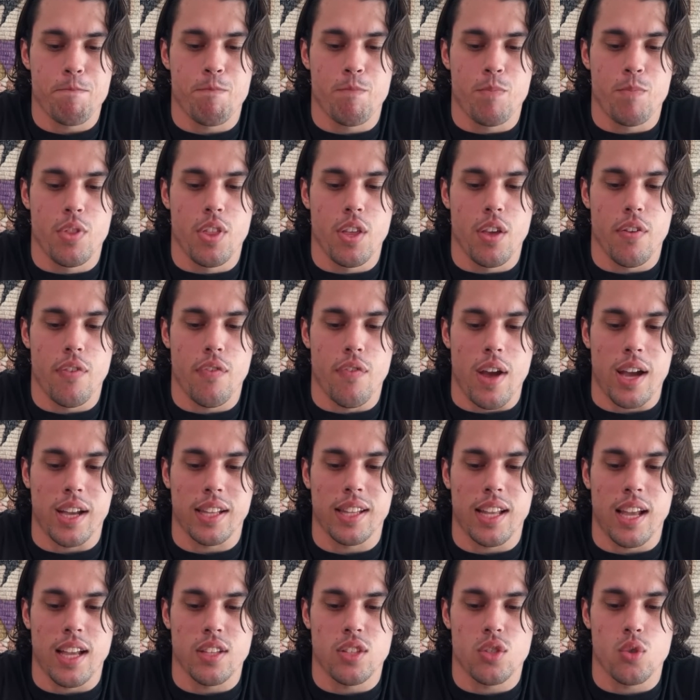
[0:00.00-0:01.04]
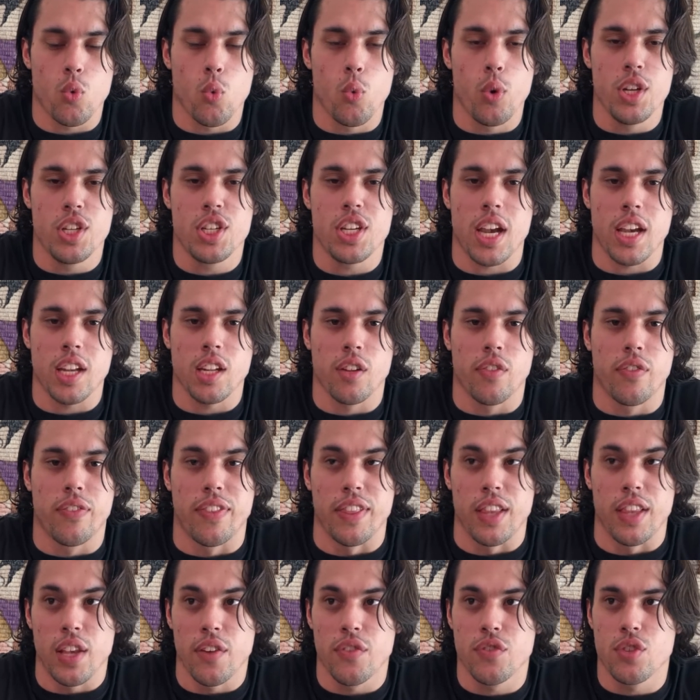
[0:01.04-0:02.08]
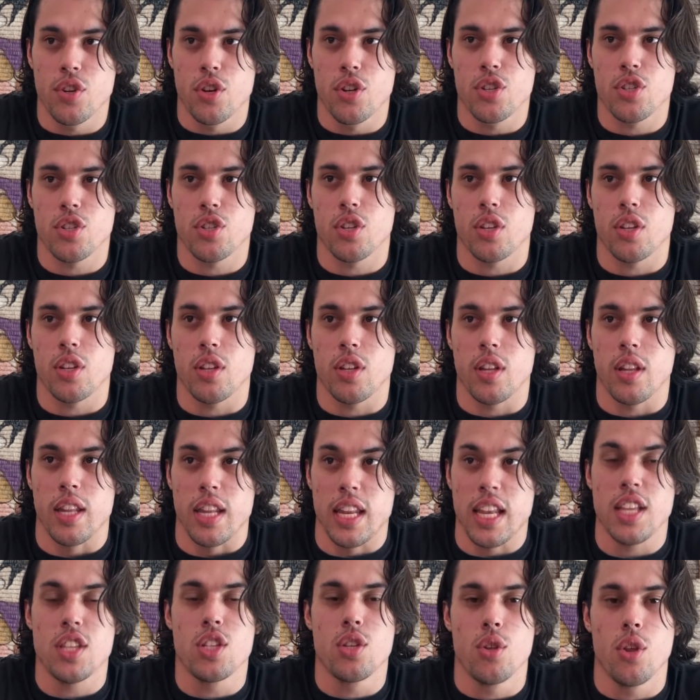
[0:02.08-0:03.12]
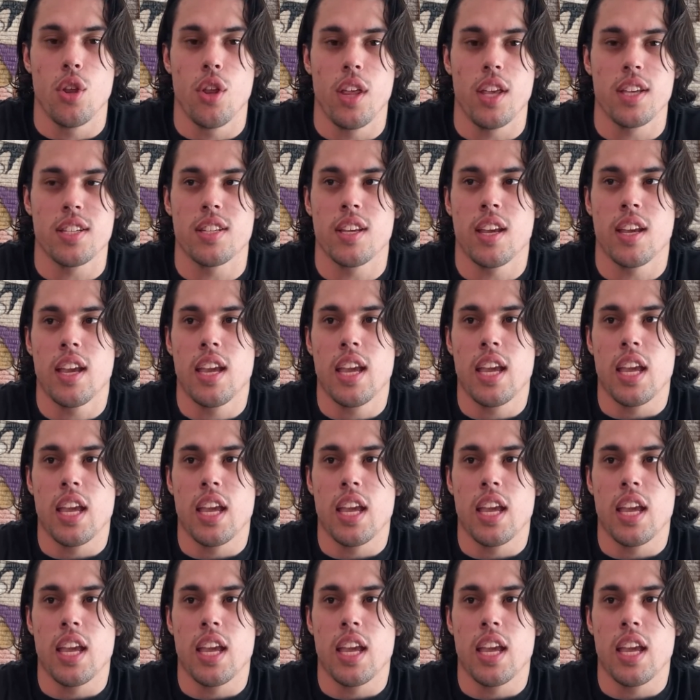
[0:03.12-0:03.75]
The fact that which kind of lifters need to do this,